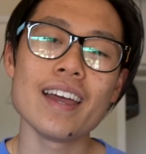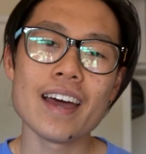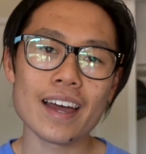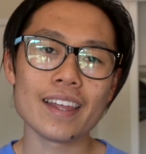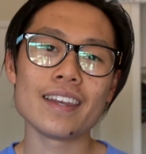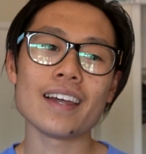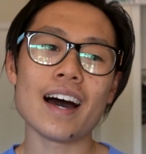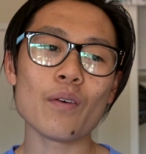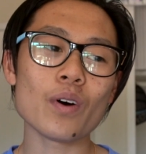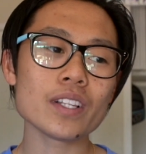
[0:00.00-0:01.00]
And
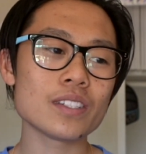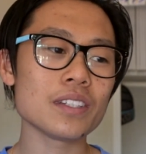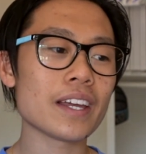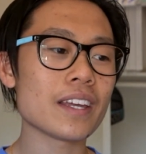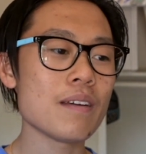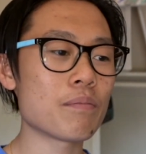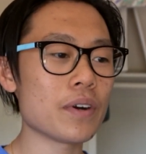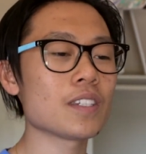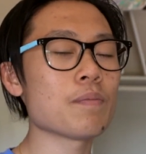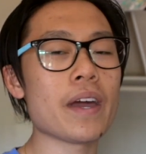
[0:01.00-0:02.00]
I want to like
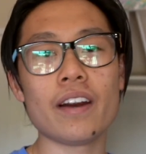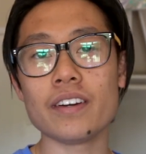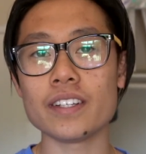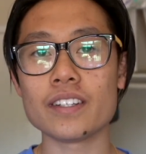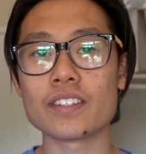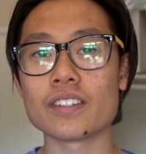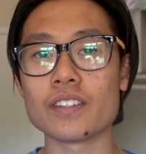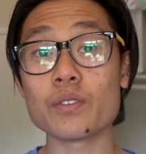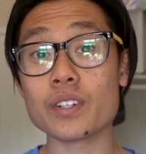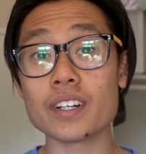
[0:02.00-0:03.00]
embrace my heritage
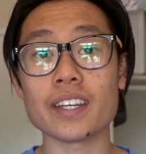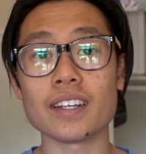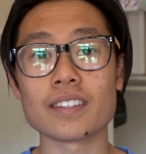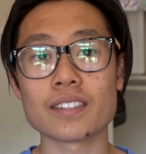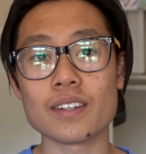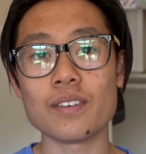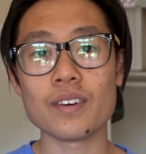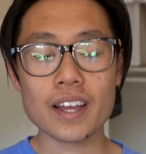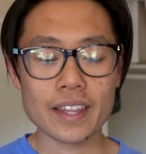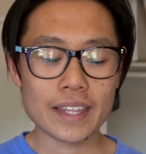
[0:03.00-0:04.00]
through cooking. So
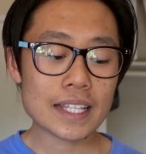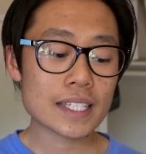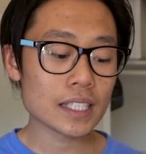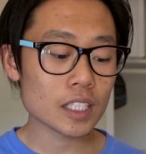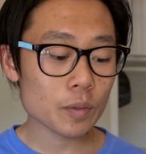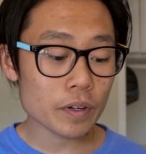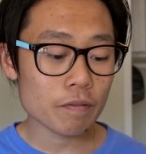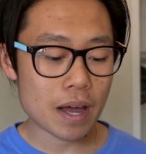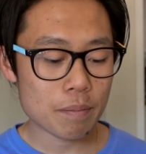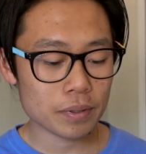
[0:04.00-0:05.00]
that's a little bit of
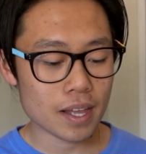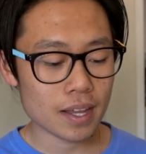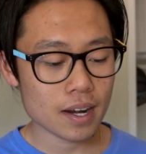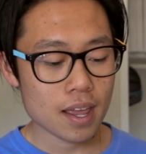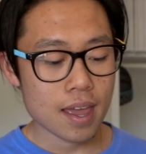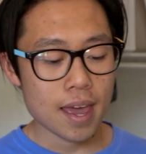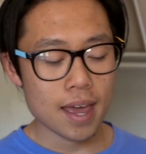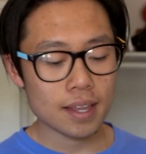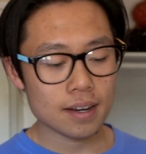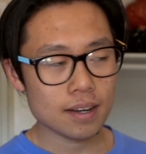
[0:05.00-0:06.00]
my plan.
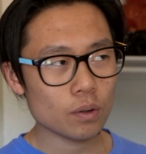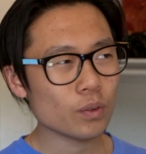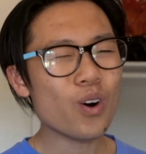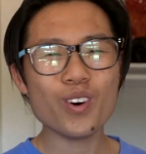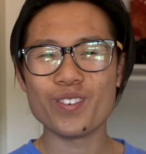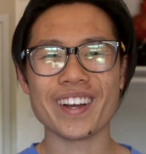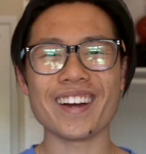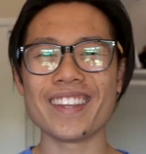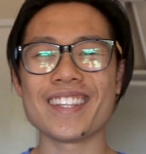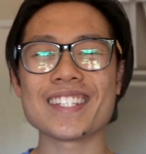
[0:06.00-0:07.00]
And oh my
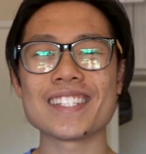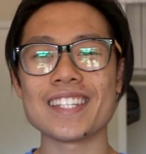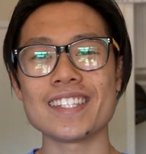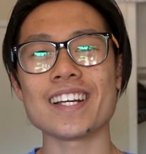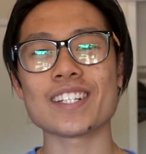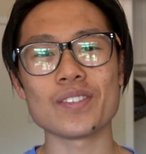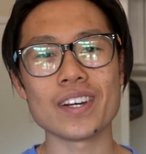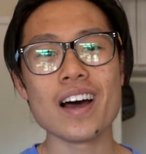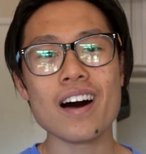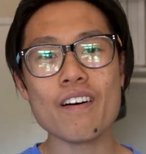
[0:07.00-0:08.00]
God, this next one,
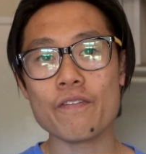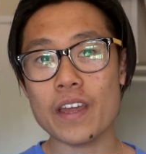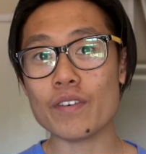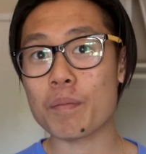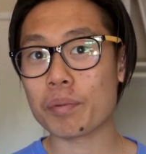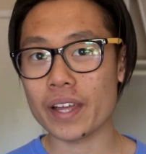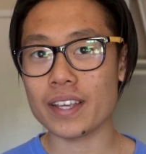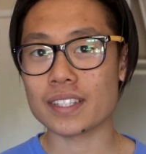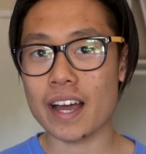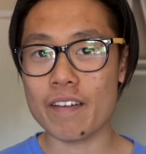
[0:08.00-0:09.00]
a favorite
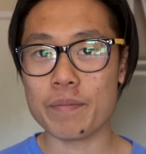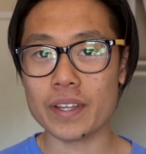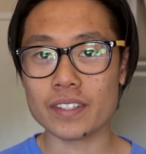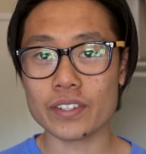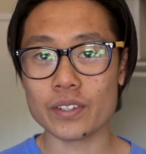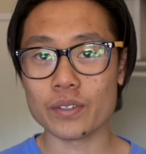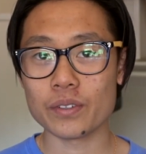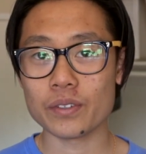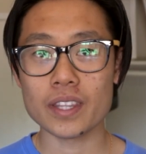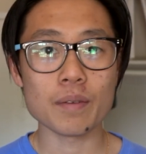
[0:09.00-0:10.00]
place I've been to
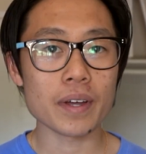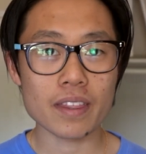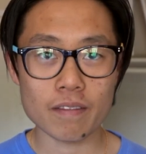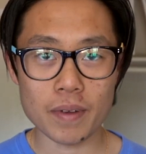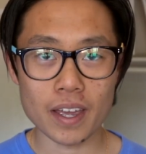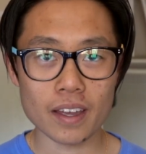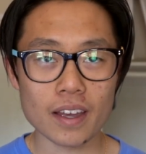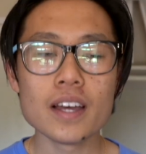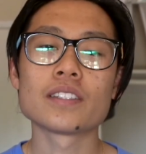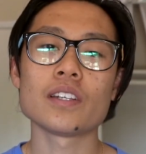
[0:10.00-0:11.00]
in the month of May.
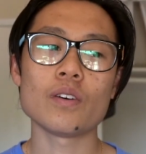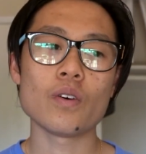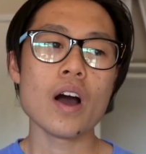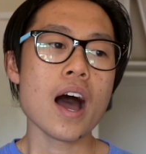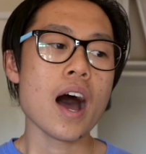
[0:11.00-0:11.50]
So